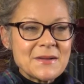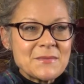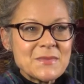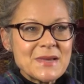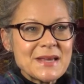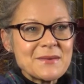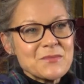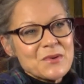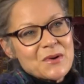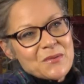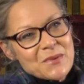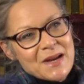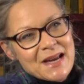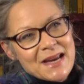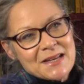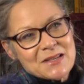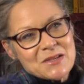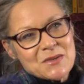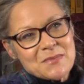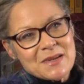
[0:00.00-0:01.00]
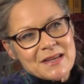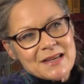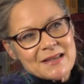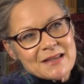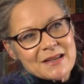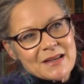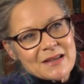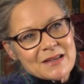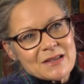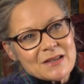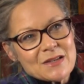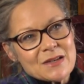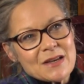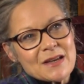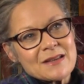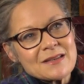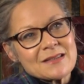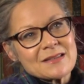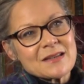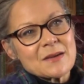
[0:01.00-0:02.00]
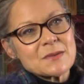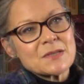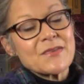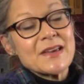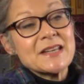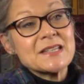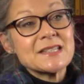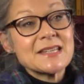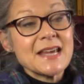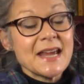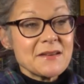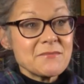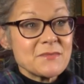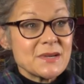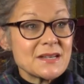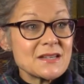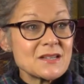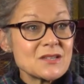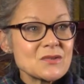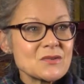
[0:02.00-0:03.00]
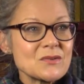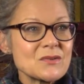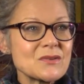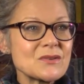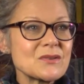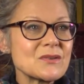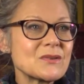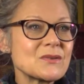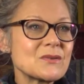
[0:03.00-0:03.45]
in what way do you mean? In terms of entertainment or?